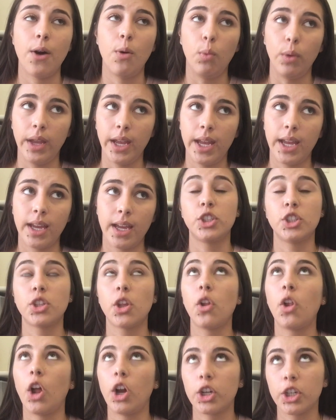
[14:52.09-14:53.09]
a week just
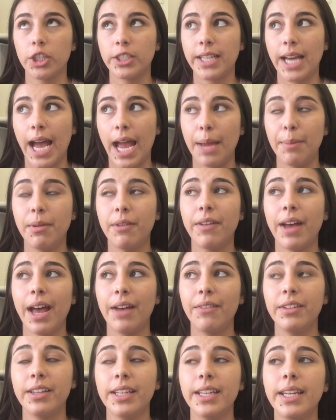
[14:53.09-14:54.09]
a longer time of
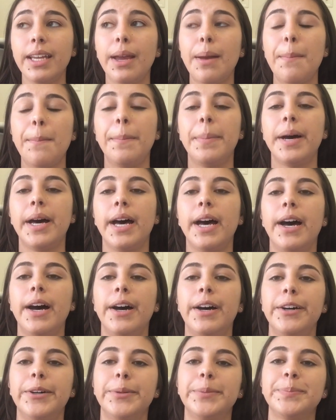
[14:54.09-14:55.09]
having it but
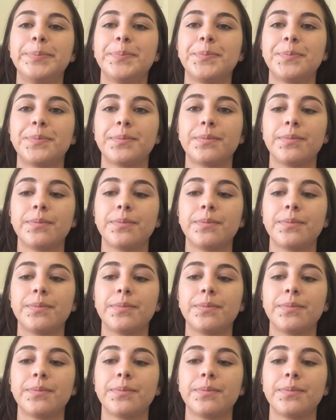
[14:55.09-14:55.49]
um